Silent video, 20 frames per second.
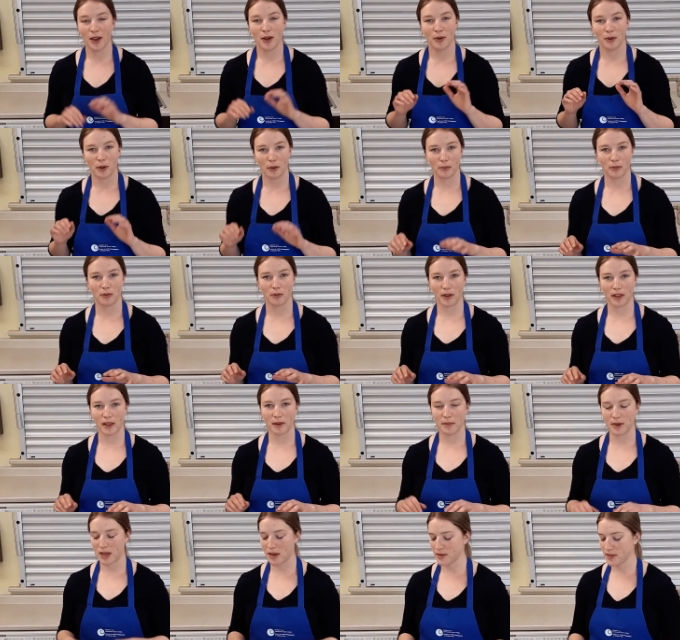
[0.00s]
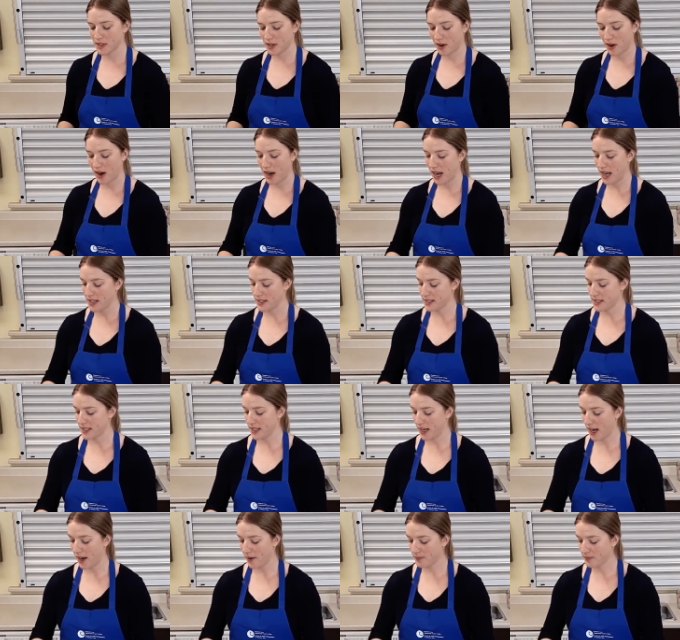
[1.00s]
We'll really be using our hands
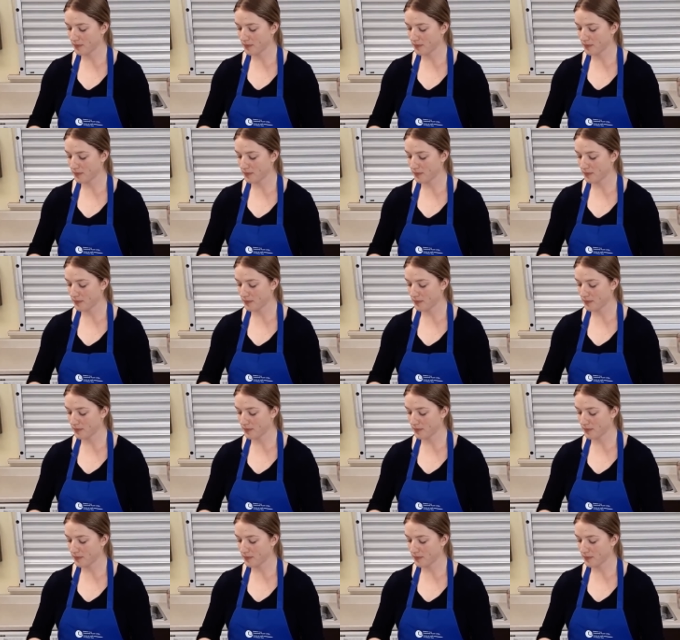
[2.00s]
today.